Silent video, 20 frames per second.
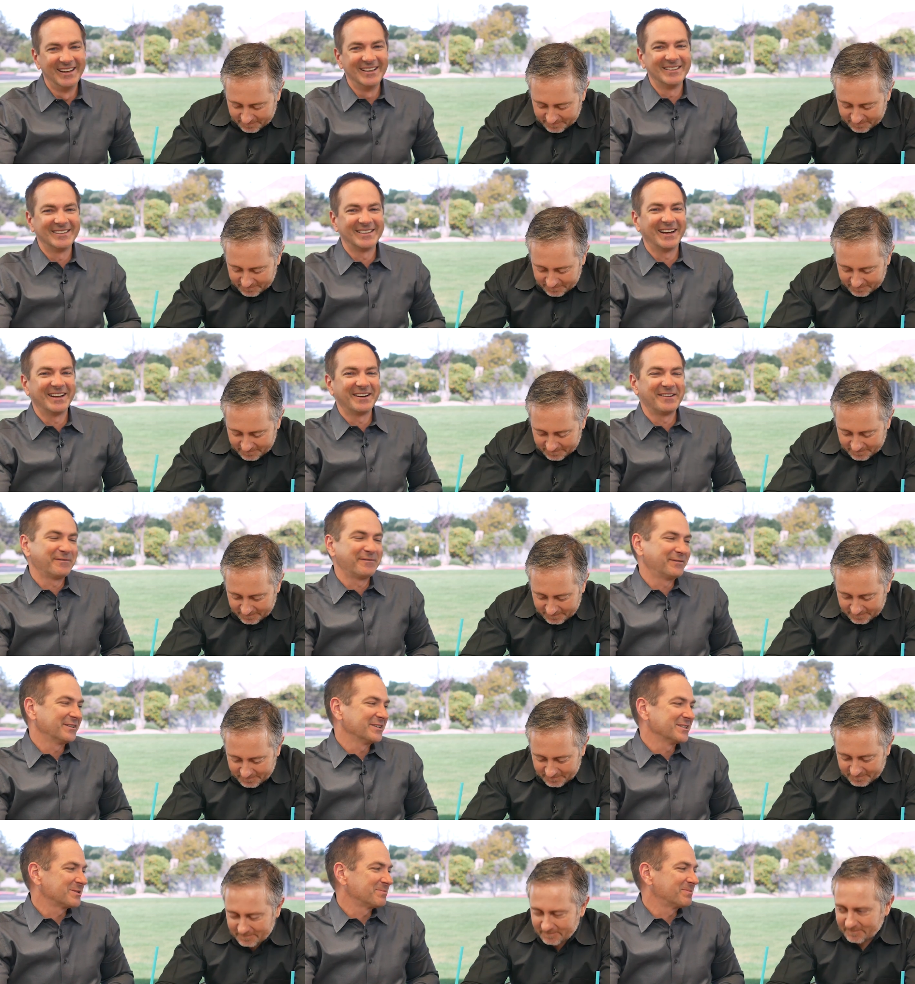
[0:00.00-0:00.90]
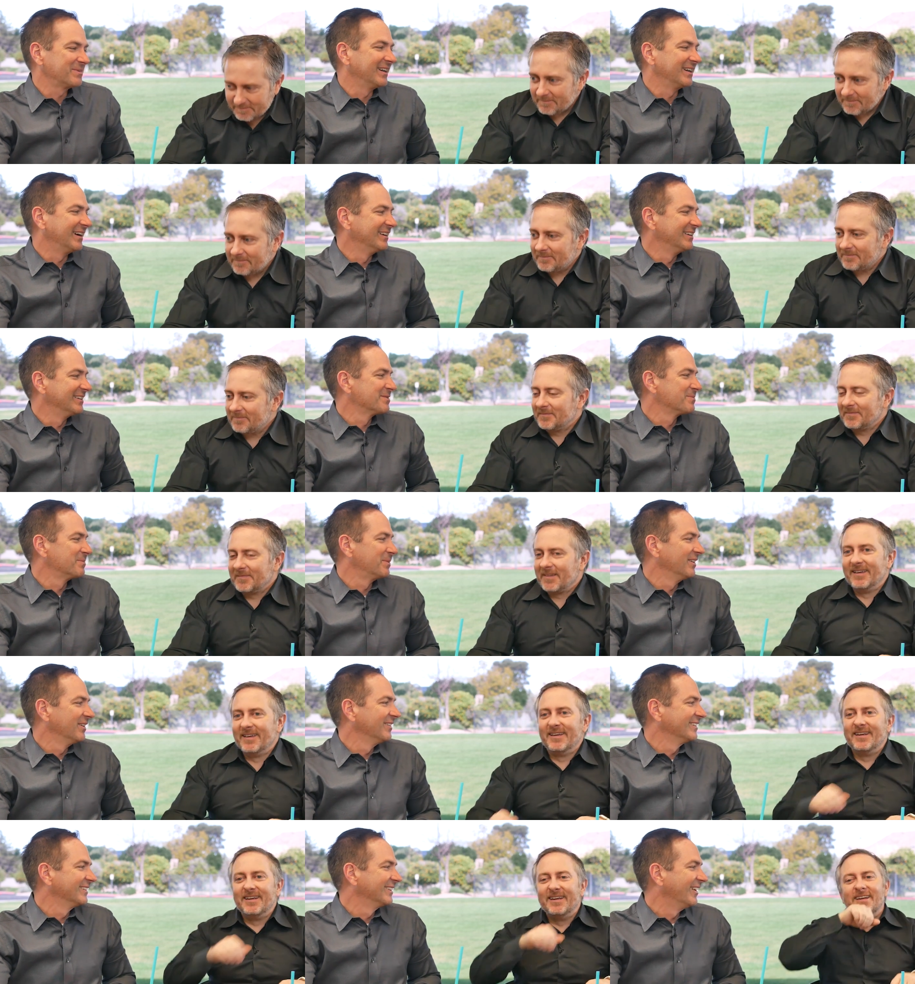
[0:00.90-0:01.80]
Speaker 1: He's got a fist behind his
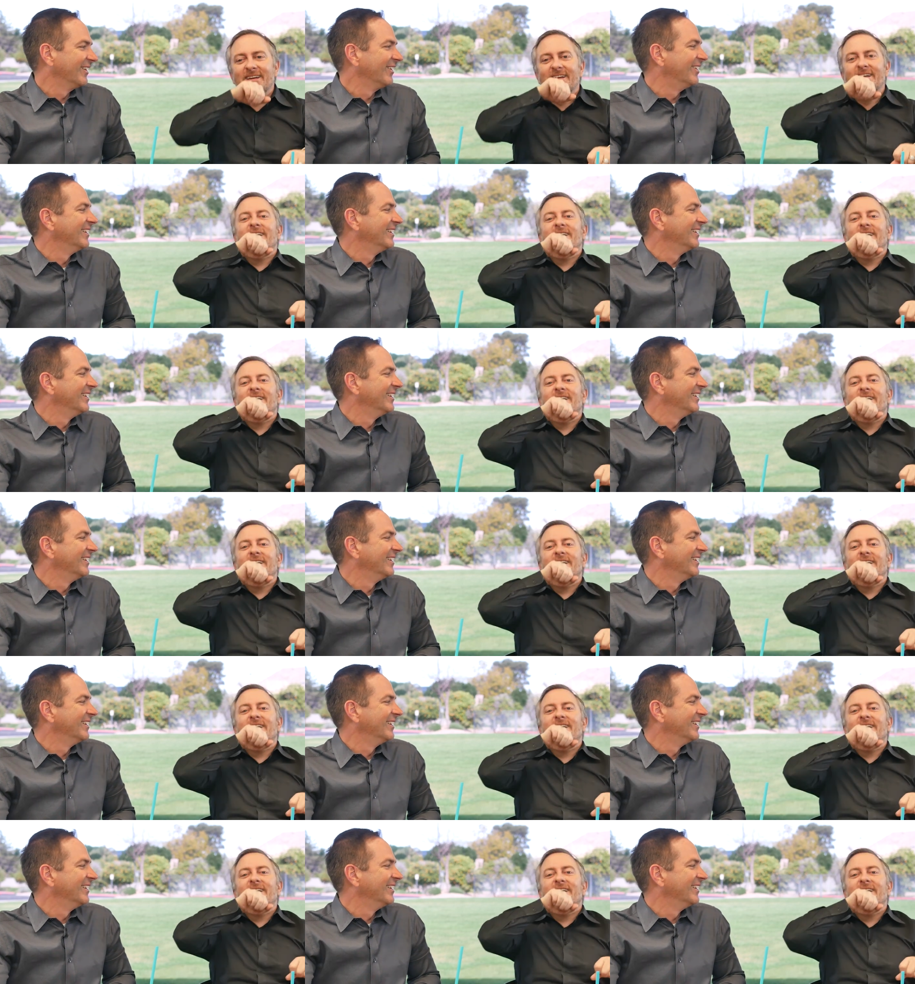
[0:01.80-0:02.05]
beard, though.